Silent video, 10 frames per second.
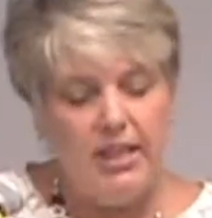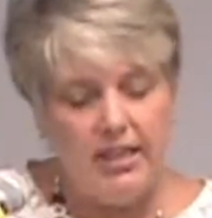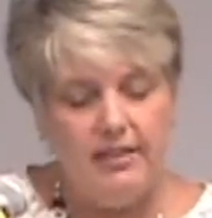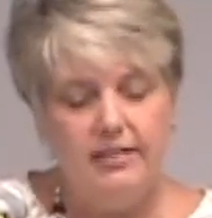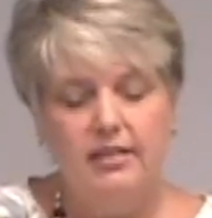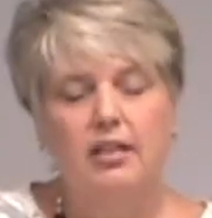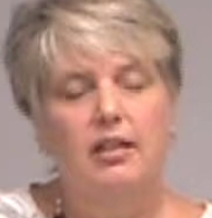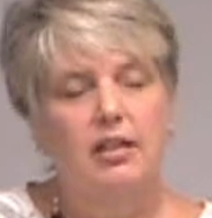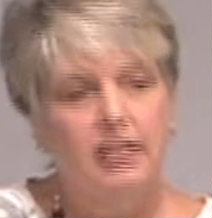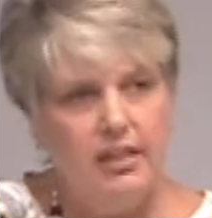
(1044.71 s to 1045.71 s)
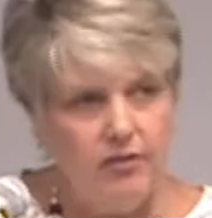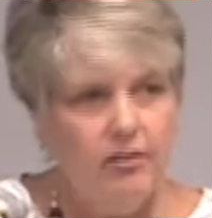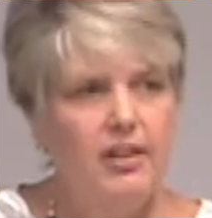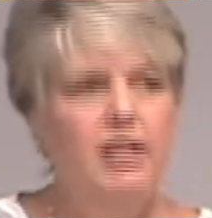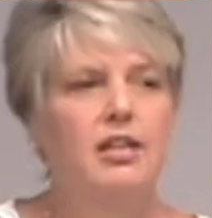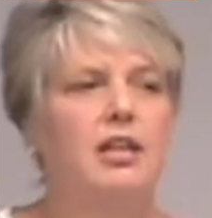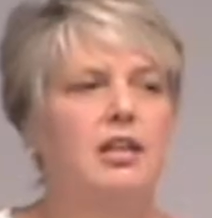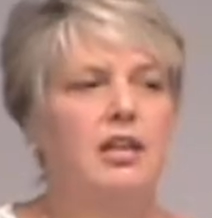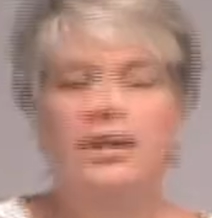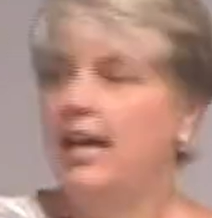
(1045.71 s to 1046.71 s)
Peace, clear
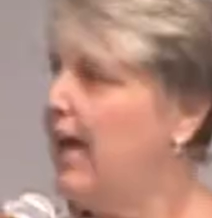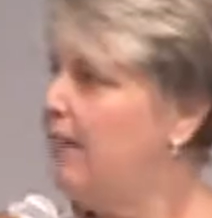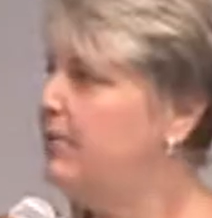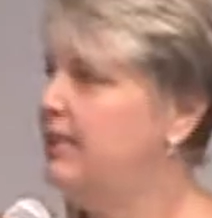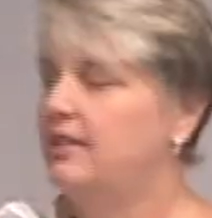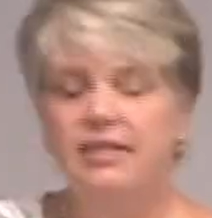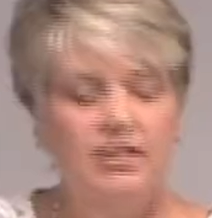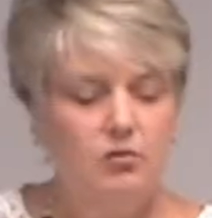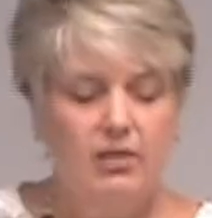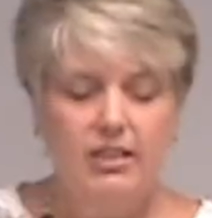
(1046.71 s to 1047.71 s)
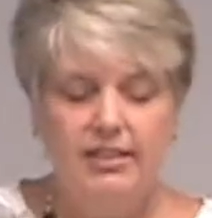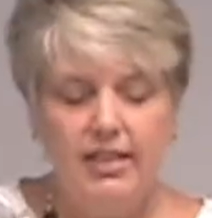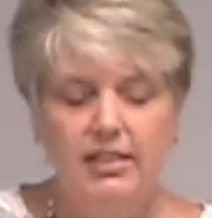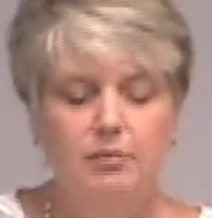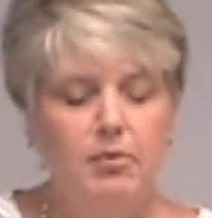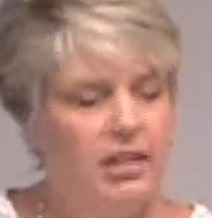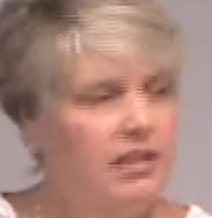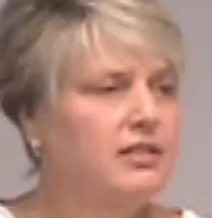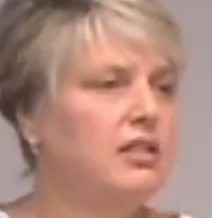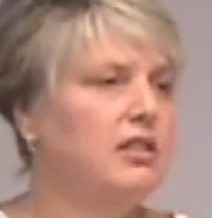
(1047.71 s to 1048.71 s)
thinking, and happiness. That's what it says.
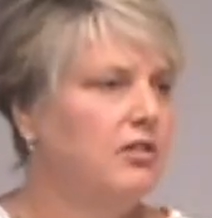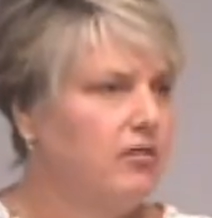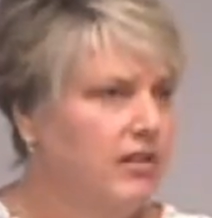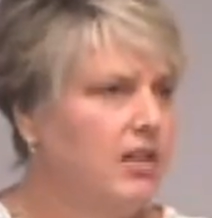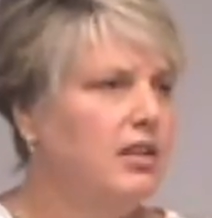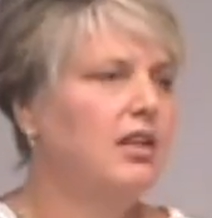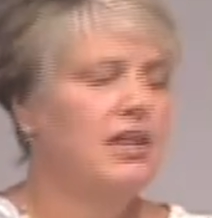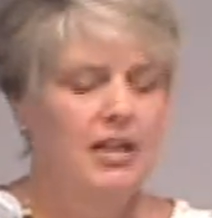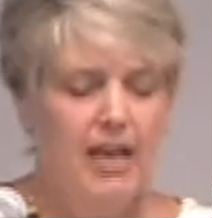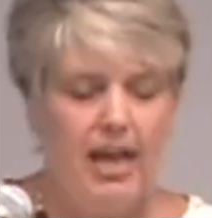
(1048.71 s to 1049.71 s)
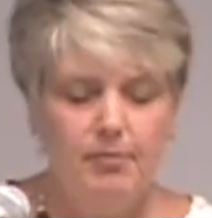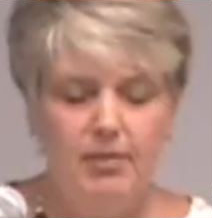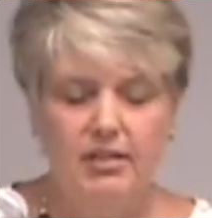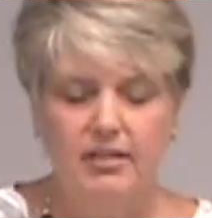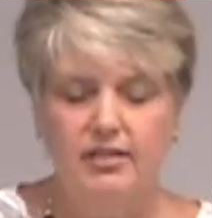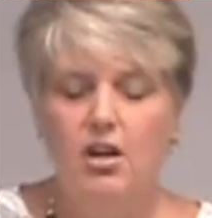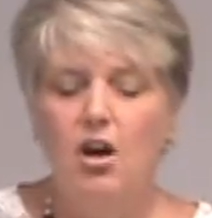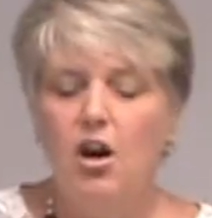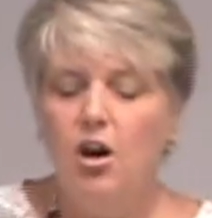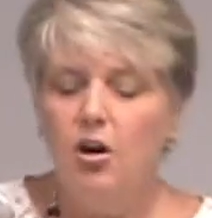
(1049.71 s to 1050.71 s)
Peace, clear thinking, and
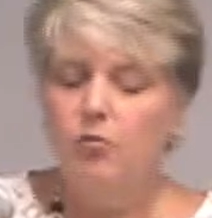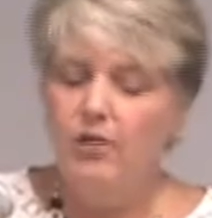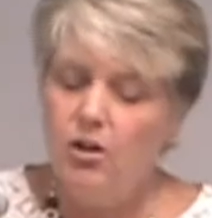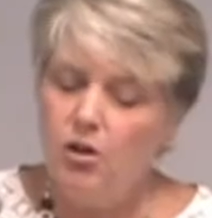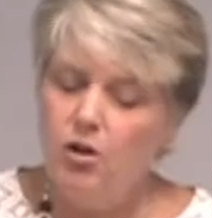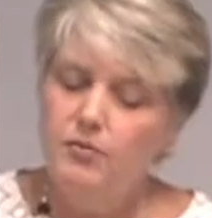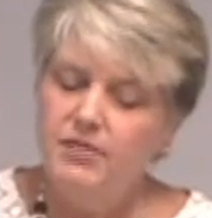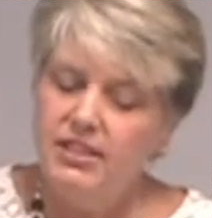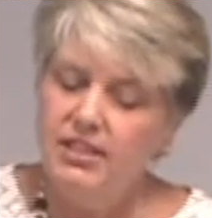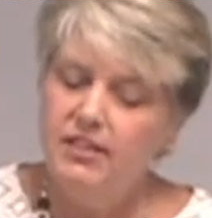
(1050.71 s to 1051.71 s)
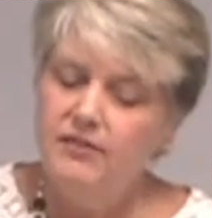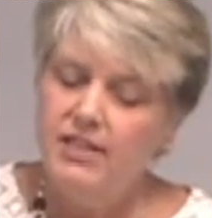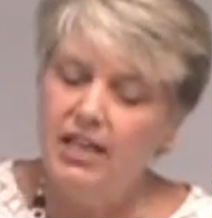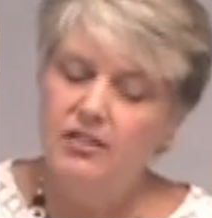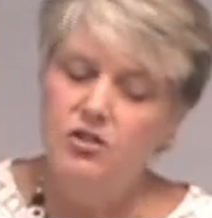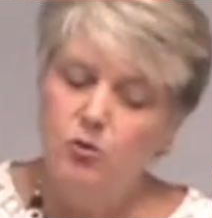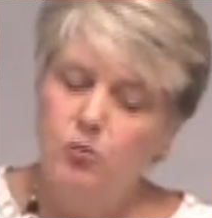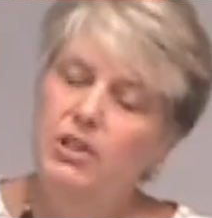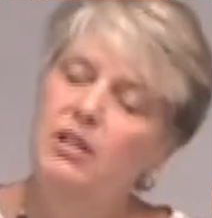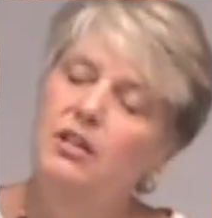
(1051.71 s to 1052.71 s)
happiness are what Holmes gives as
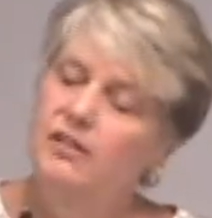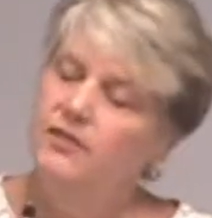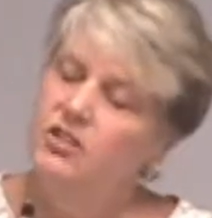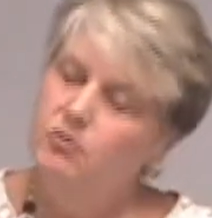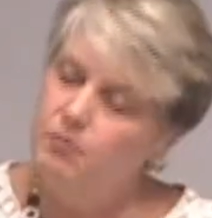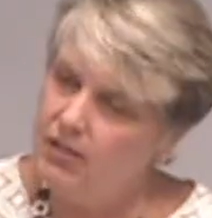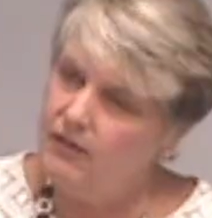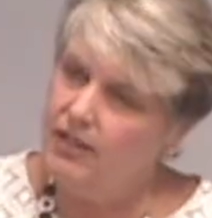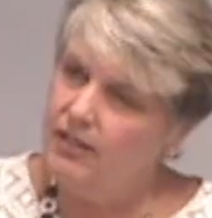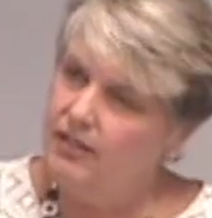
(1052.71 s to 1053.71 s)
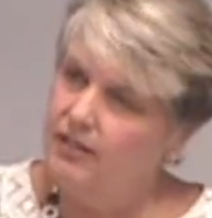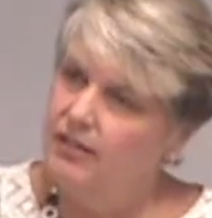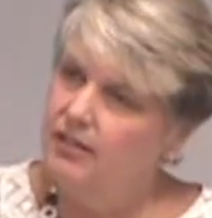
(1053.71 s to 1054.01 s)
the will of Spirit.